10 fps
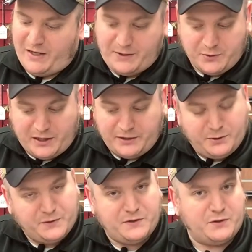As you kind
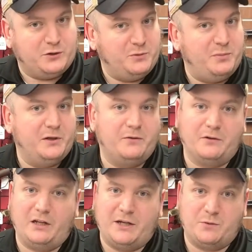of notice, these are a little bit bigger
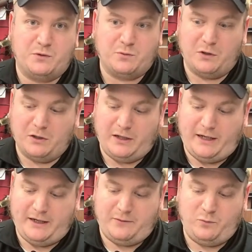than the last ones were,
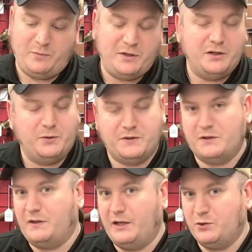and we've been
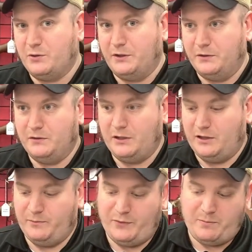noticing that trend.
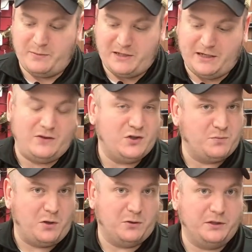They're taking these
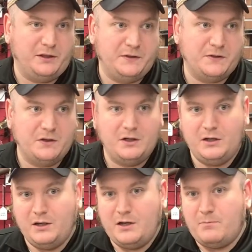smaller guns,
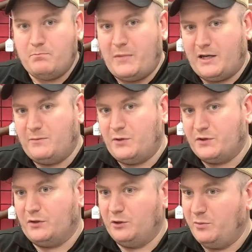making
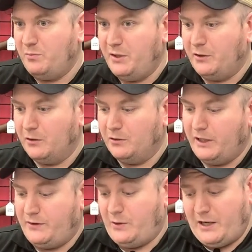this a little bit bigger,
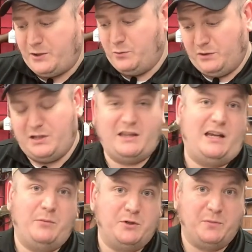and they're actually really not
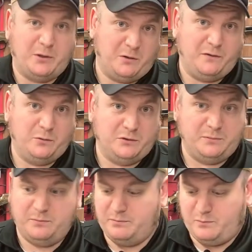that much bigger if you
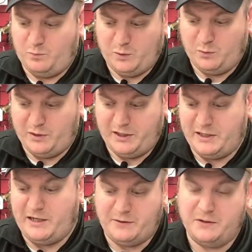really want to
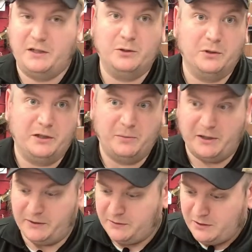get down to the nitty-gritty
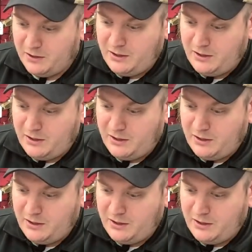about it.